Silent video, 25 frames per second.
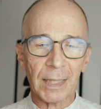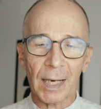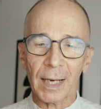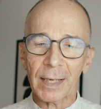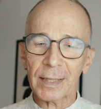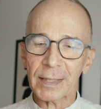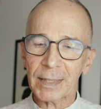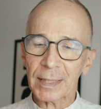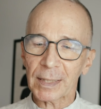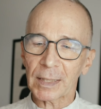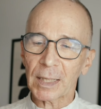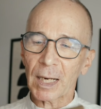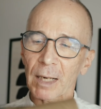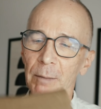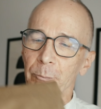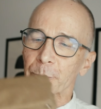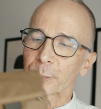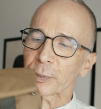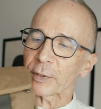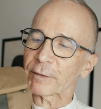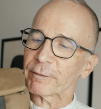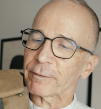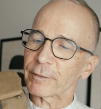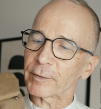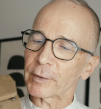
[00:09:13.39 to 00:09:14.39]
I think I
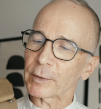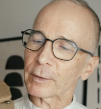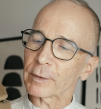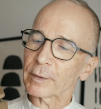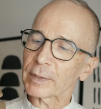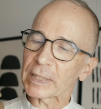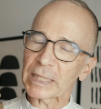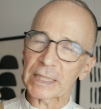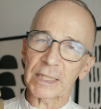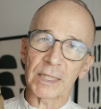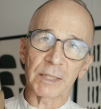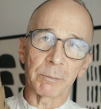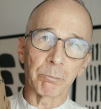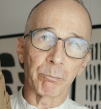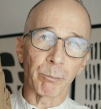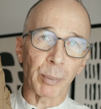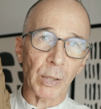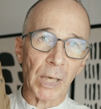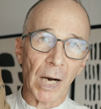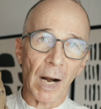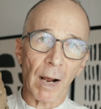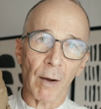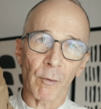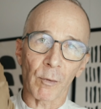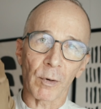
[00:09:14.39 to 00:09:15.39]
prefer this
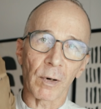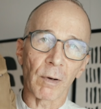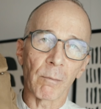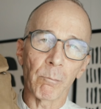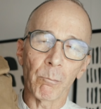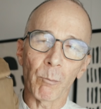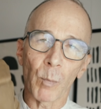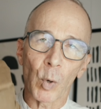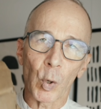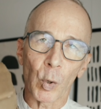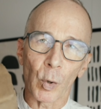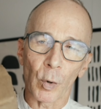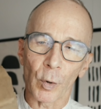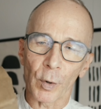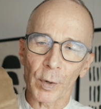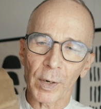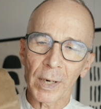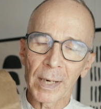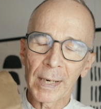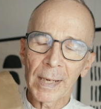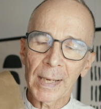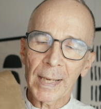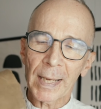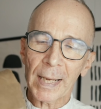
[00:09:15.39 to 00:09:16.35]
brown more.